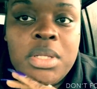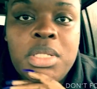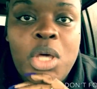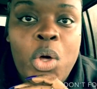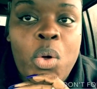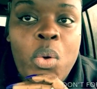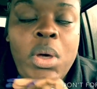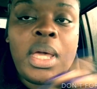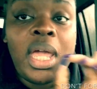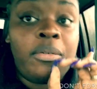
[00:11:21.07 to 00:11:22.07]

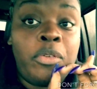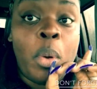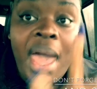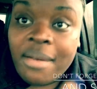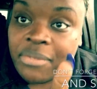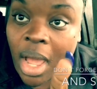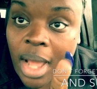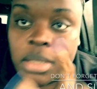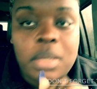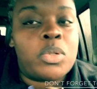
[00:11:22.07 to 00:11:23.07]
So if you have
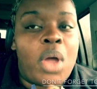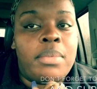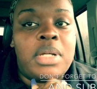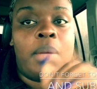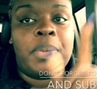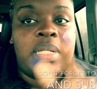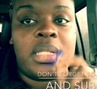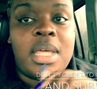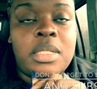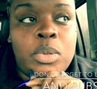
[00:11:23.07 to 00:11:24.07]
not subscribed yet, please
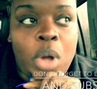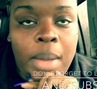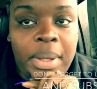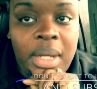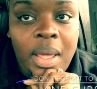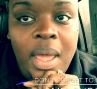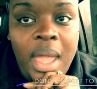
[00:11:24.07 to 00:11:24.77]
hit that subscribe button